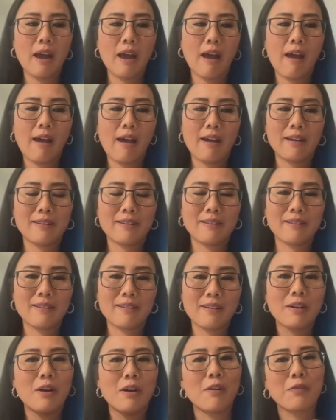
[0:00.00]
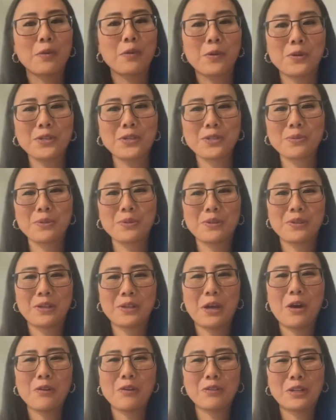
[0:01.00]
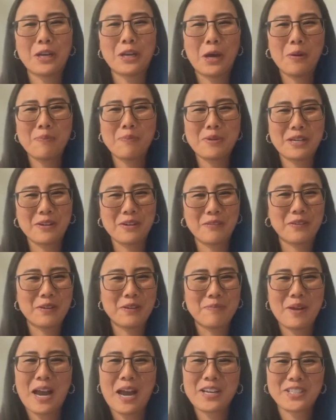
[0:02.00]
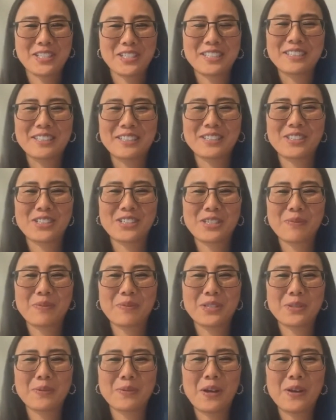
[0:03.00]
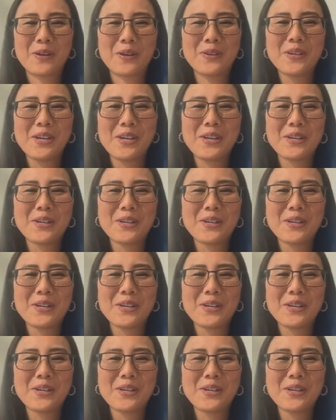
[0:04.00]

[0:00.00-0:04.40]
And of course, with a healthy helping of compassionate leadership as well.